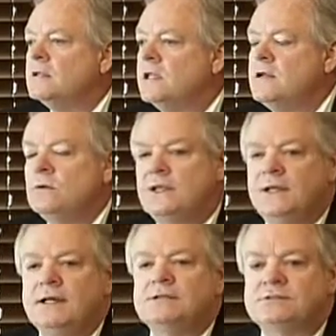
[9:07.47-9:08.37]

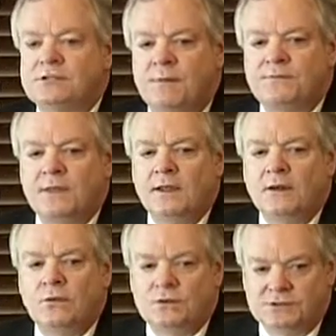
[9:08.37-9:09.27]
Literally,
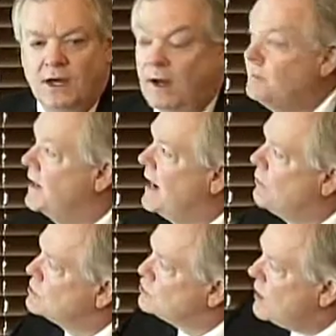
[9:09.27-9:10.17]
something was up. And
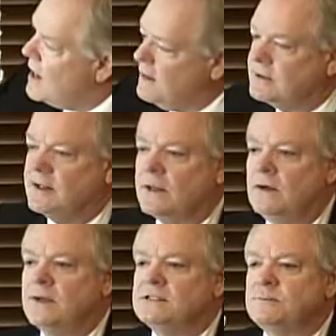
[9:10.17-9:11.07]
I was trying to
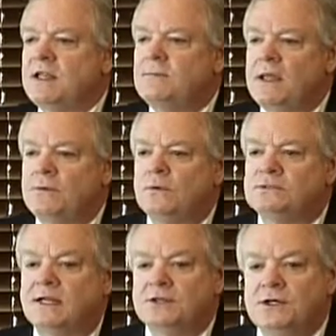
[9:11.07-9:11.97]
tell as many people
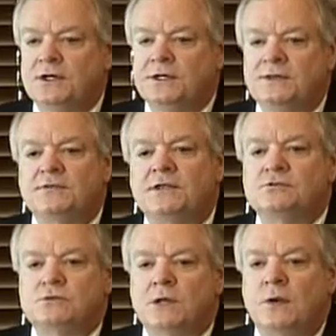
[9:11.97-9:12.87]
as I could that
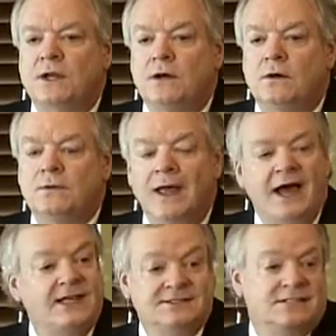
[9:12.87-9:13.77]
this was going on.
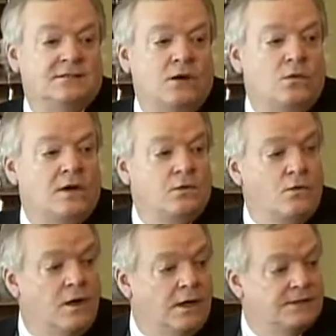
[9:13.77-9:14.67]
I just didn't know what it
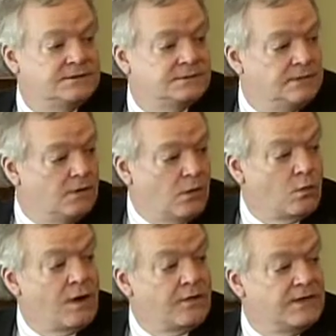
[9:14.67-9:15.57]
was or
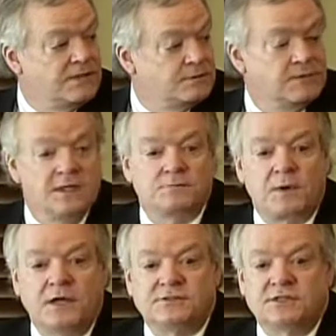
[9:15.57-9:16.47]
where these
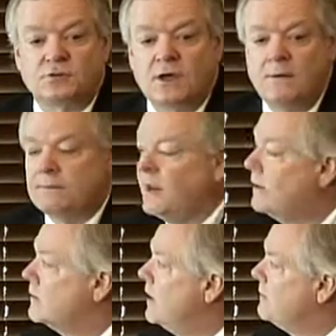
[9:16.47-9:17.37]
projects were
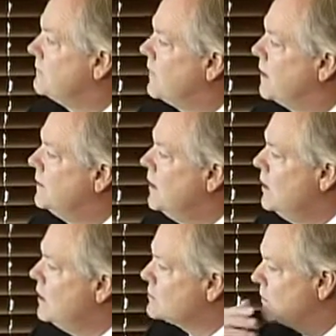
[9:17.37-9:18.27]
coming from.
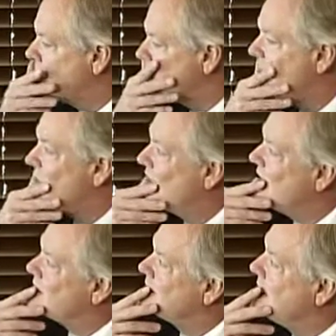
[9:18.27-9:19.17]
So let's go to the
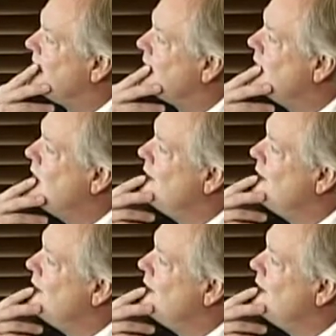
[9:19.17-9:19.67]
next slide.